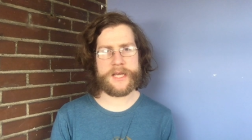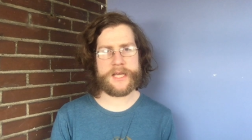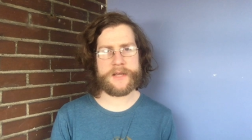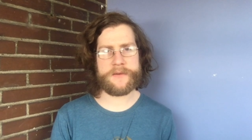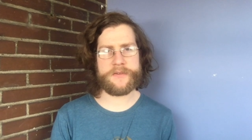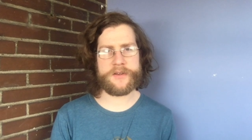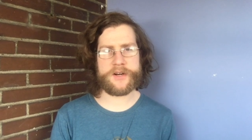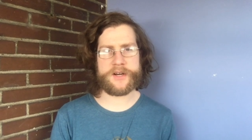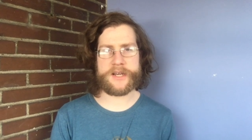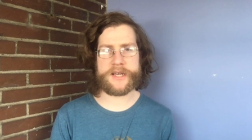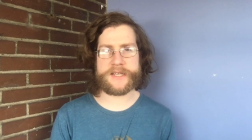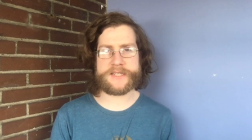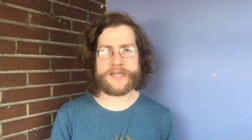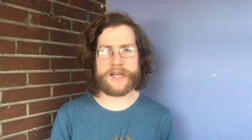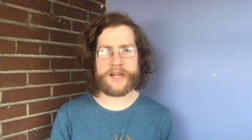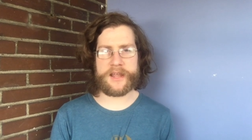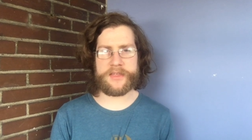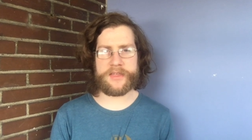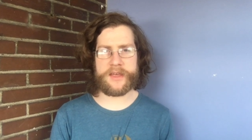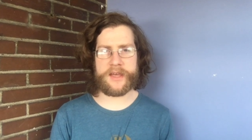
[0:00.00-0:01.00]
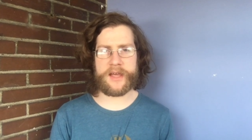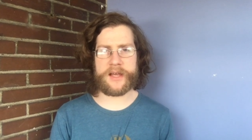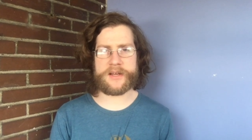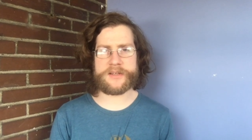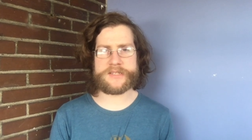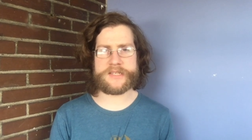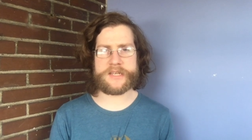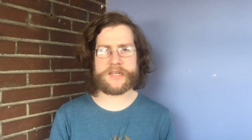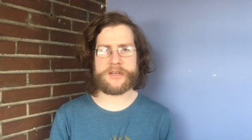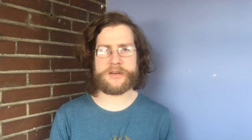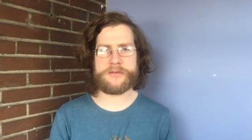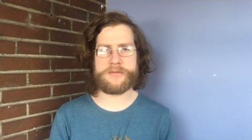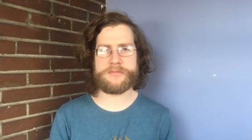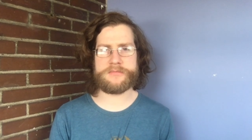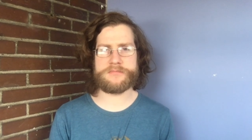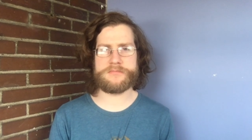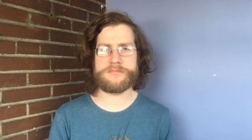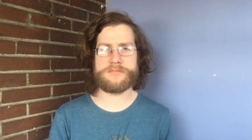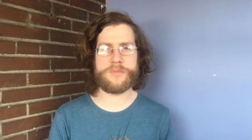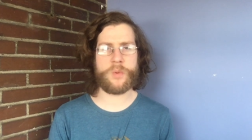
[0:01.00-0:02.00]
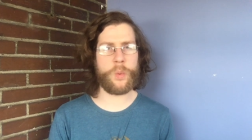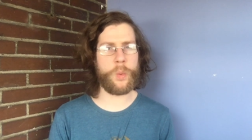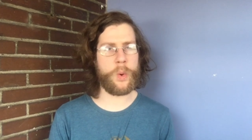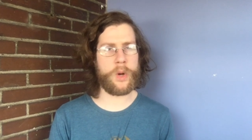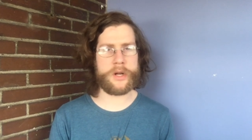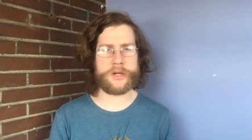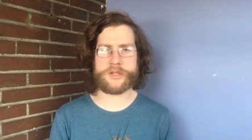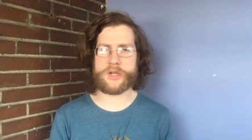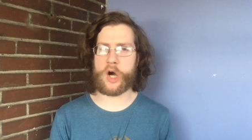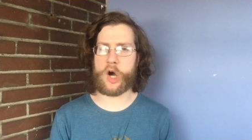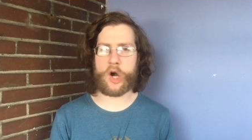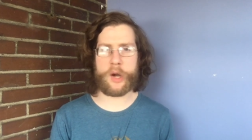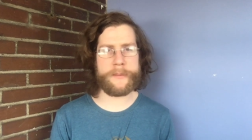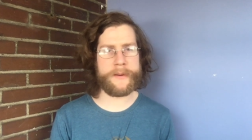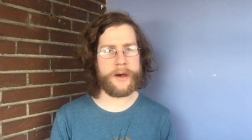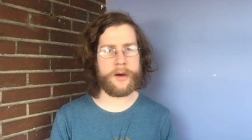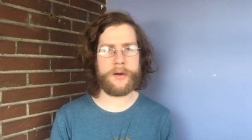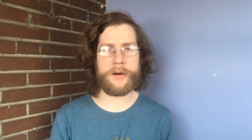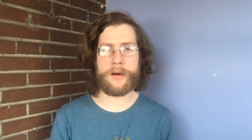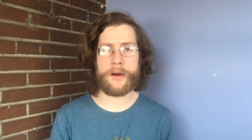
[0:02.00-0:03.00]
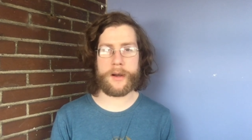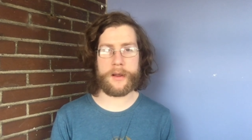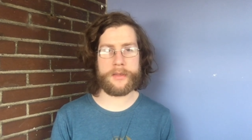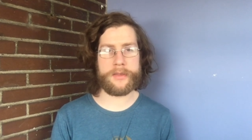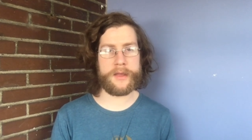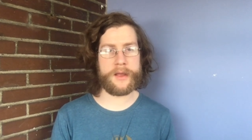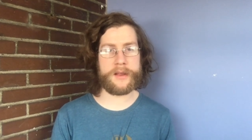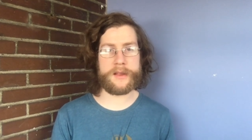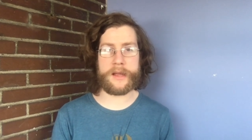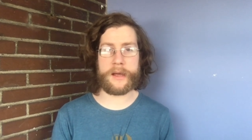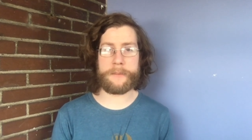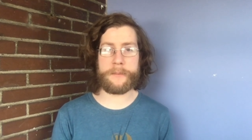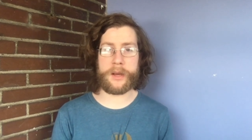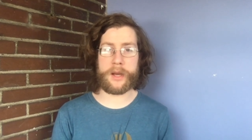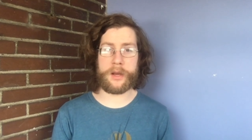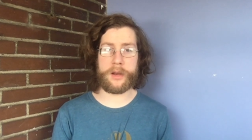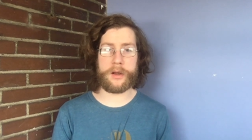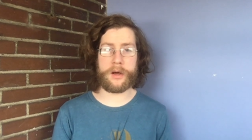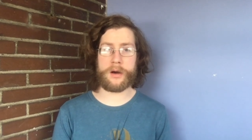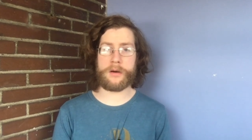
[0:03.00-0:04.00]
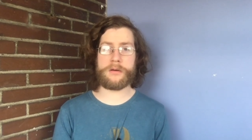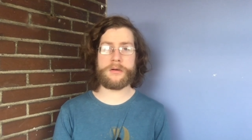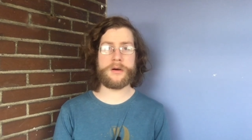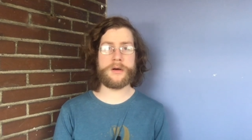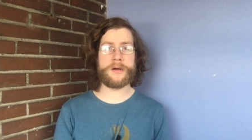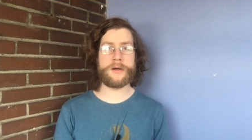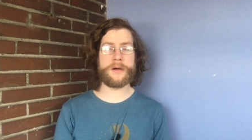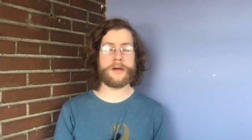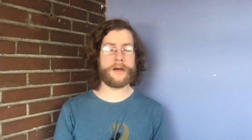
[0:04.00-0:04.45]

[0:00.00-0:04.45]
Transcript: If there is anything else that you want to talk about or anything, let me know.